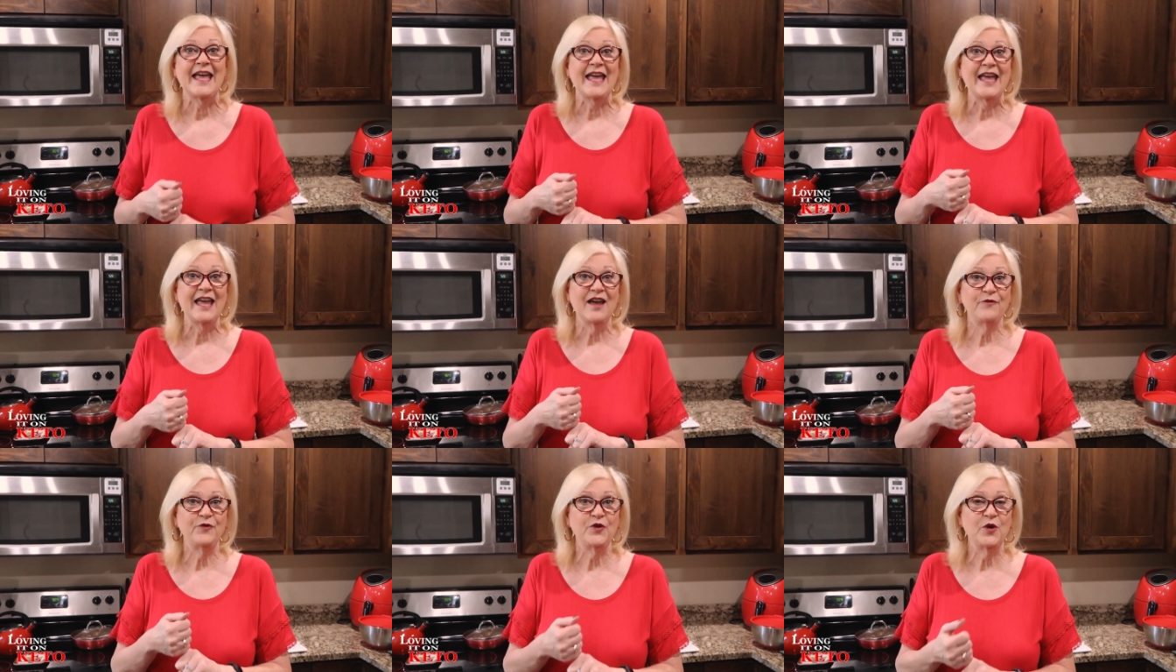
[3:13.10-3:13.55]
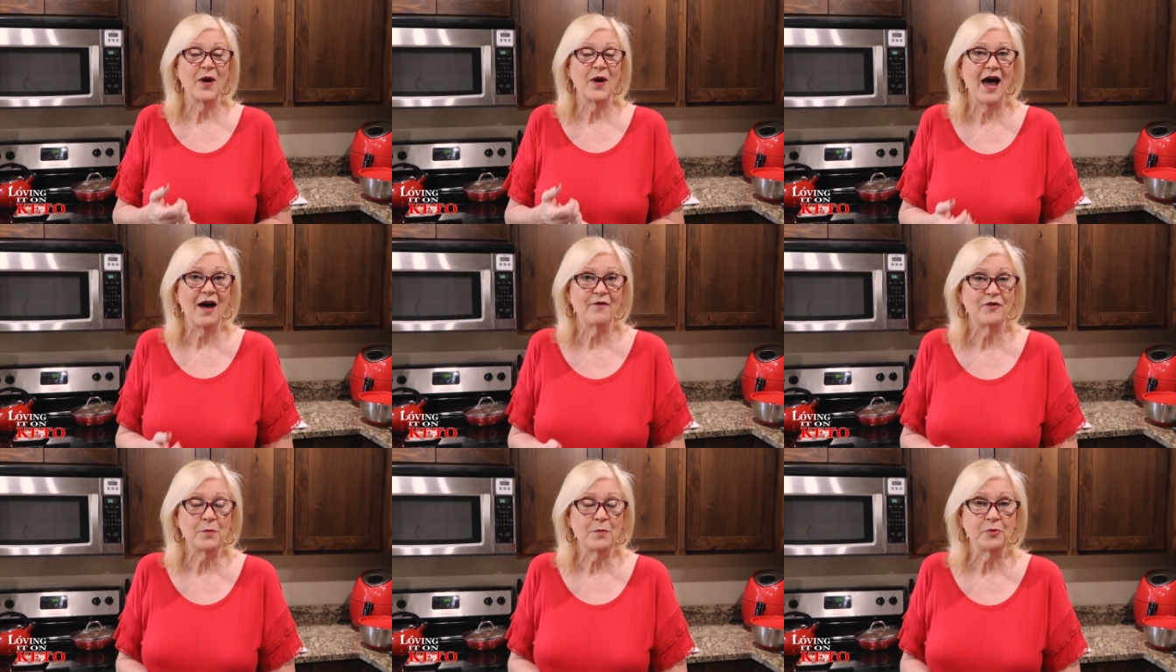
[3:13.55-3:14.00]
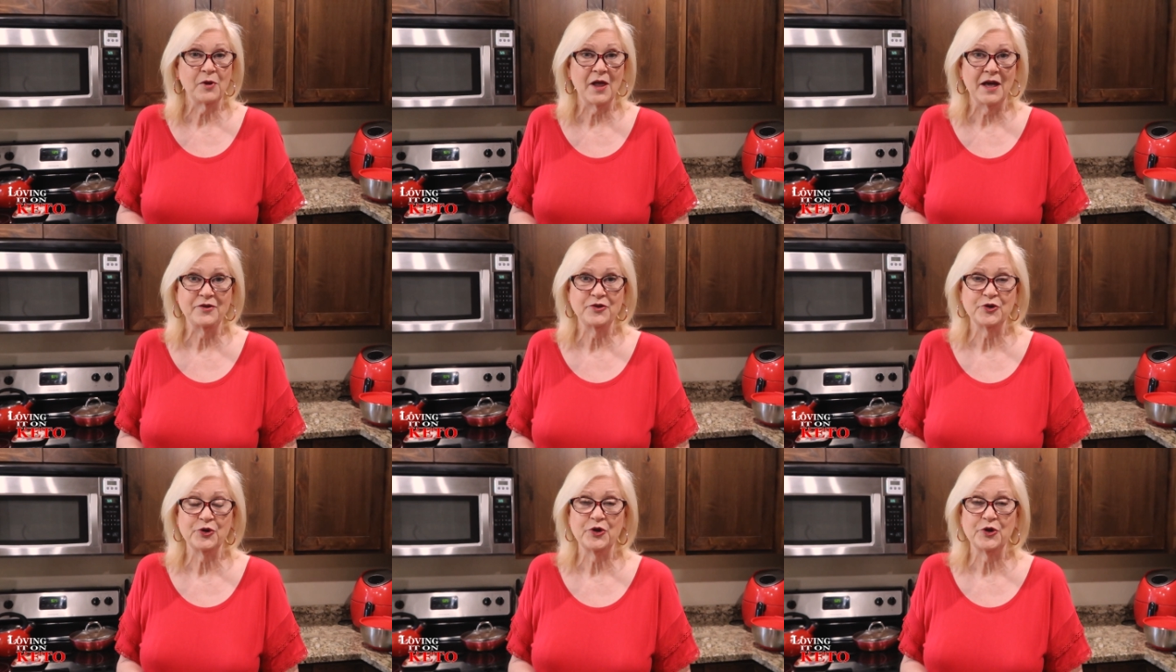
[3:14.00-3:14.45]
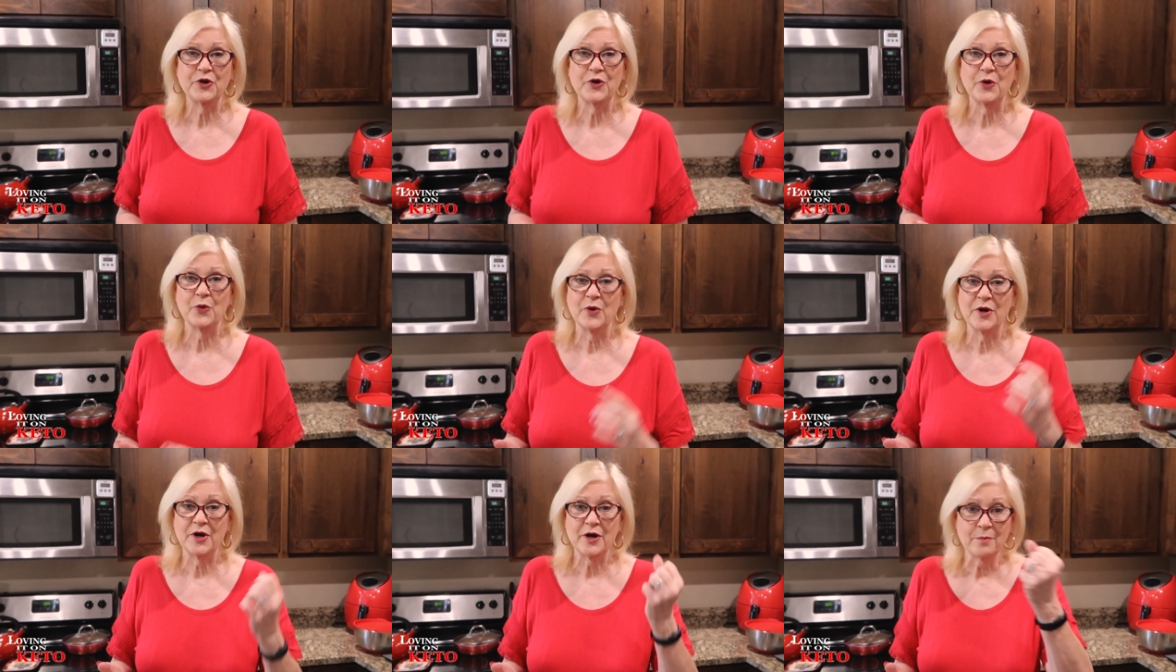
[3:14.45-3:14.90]
if you have a
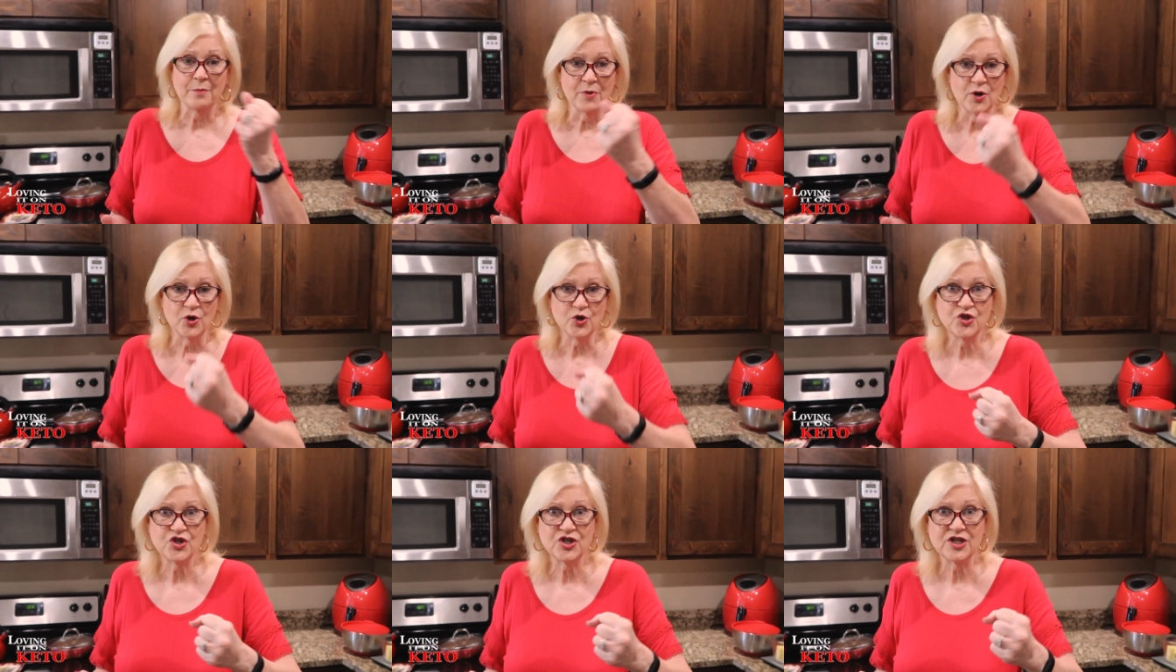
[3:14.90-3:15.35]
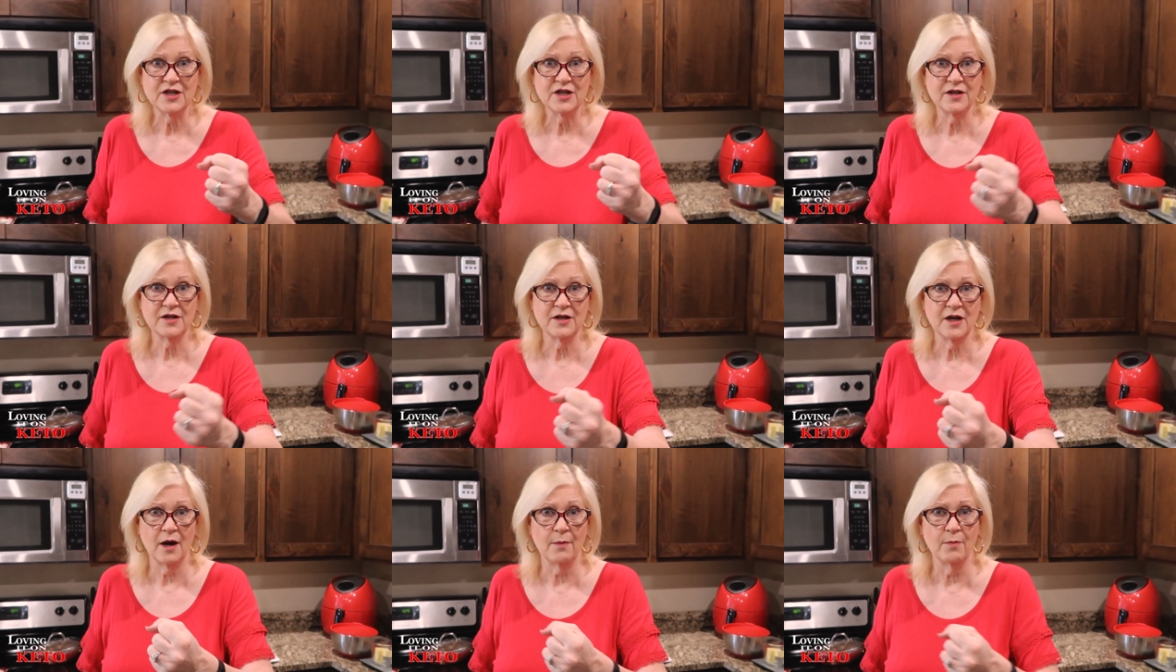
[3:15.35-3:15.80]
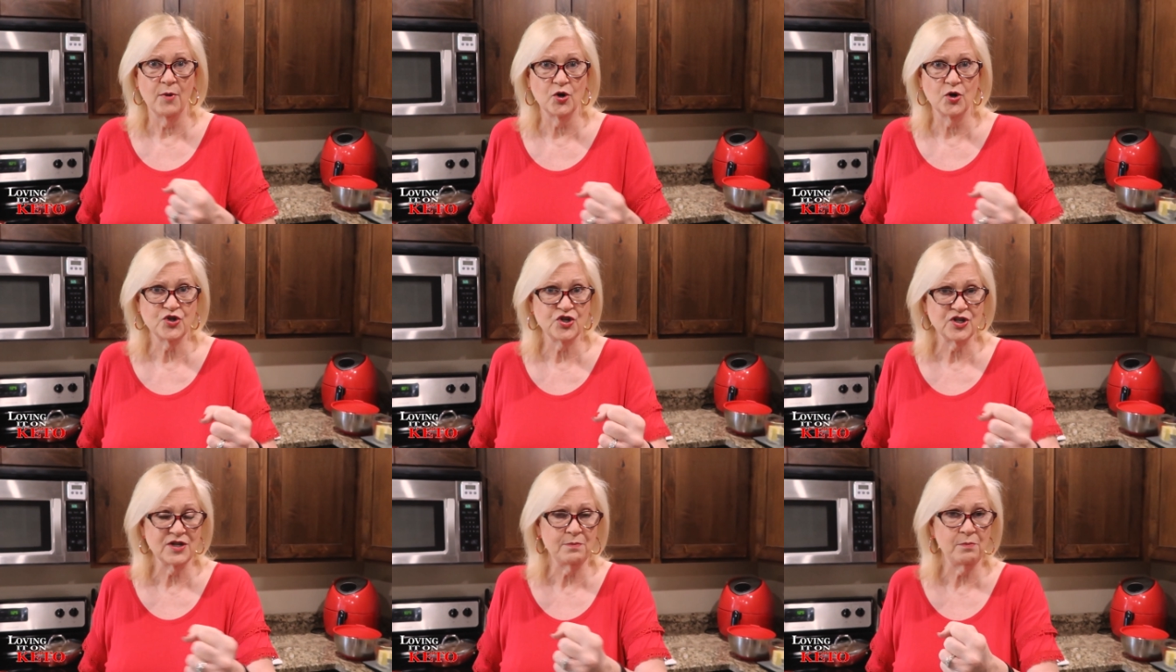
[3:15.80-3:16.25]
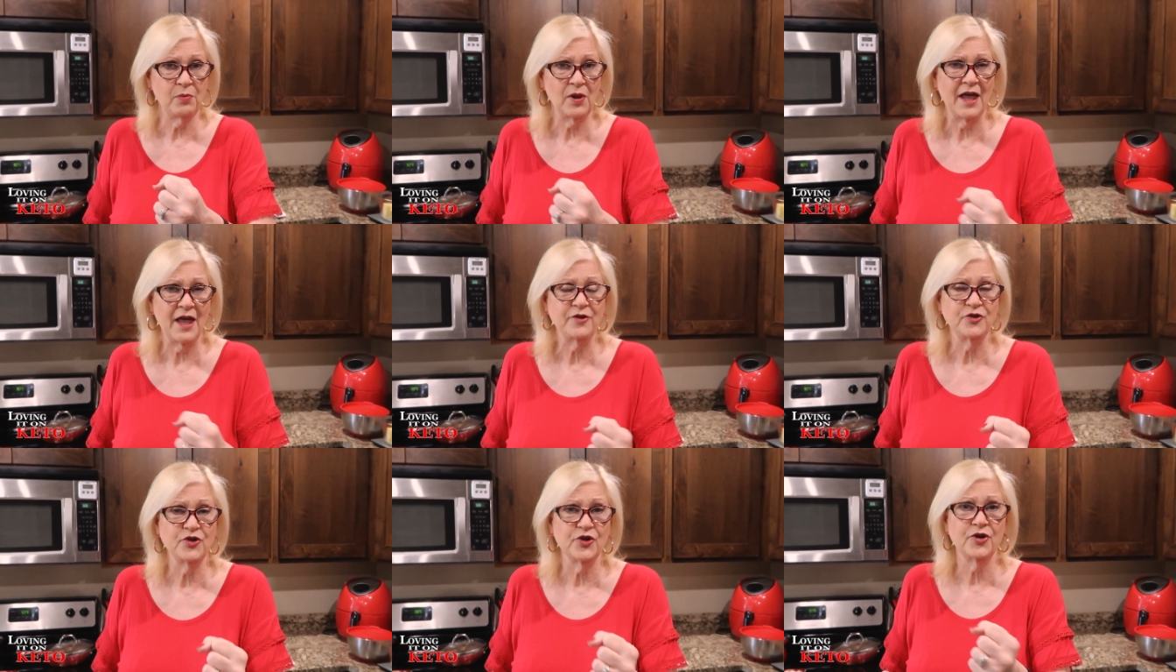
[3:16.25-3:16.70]
blender or an immersion, immersion
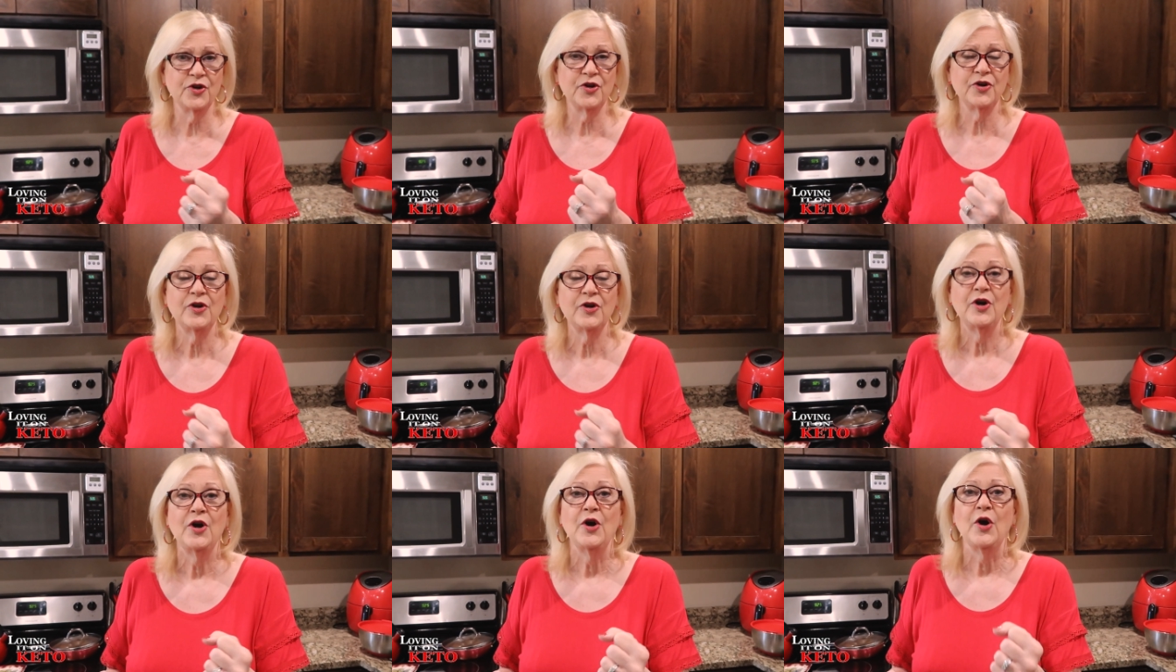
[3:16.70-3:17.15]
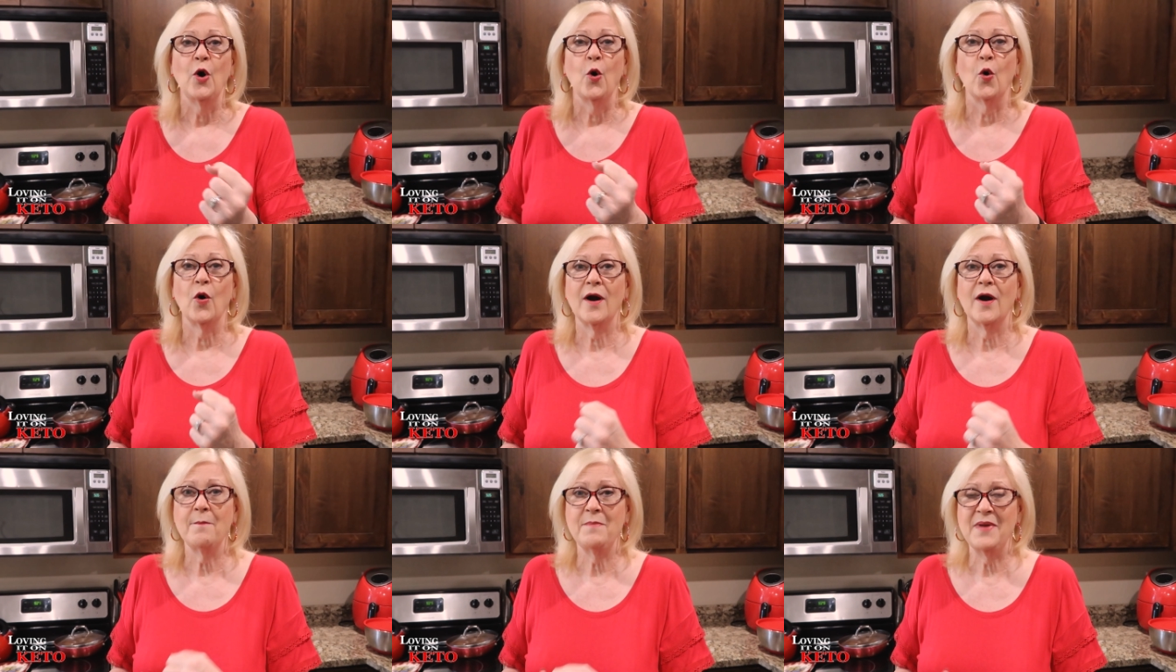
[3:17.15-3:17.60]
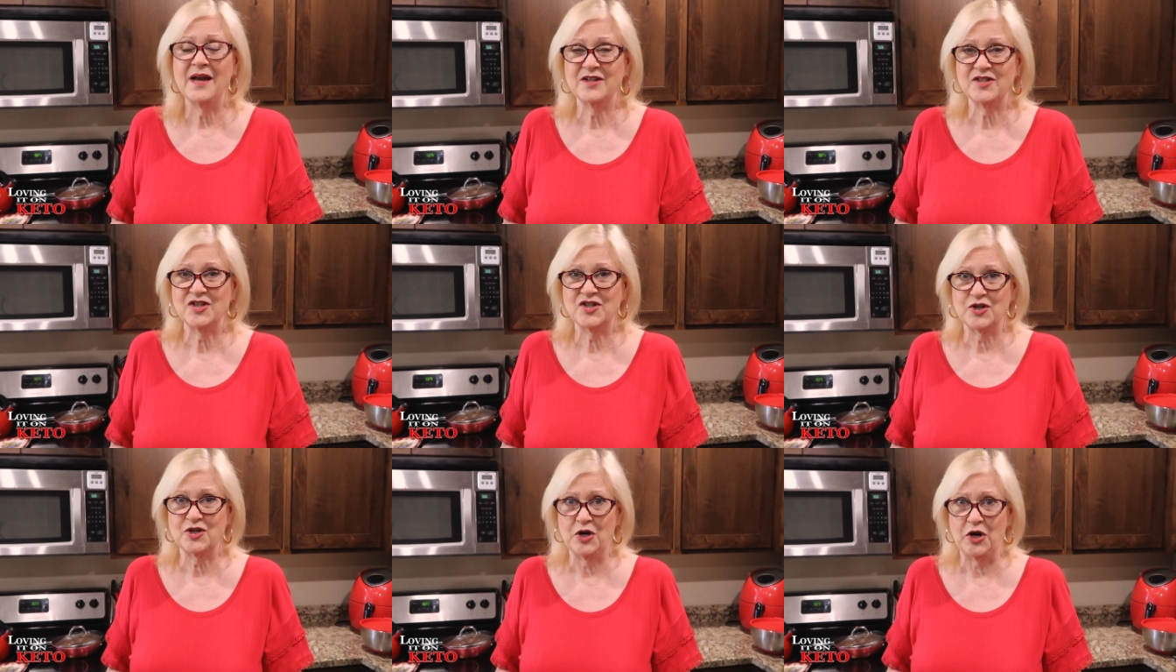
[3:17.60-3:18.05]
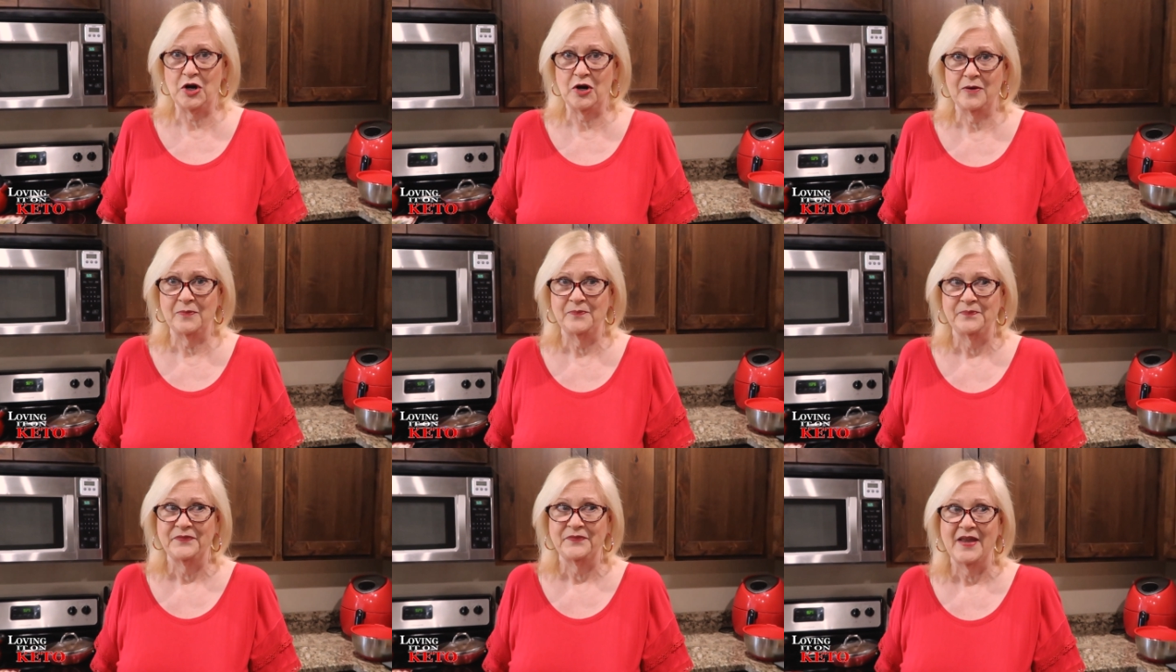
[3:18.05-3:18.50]
blender or a
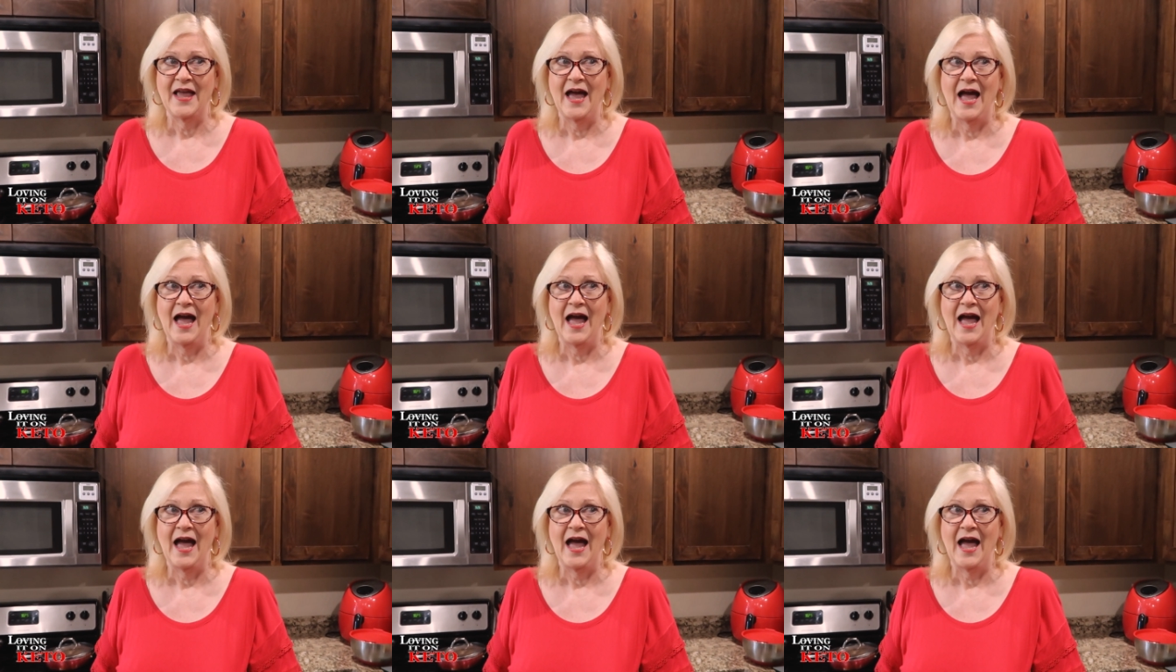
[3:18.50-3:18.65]
mixer,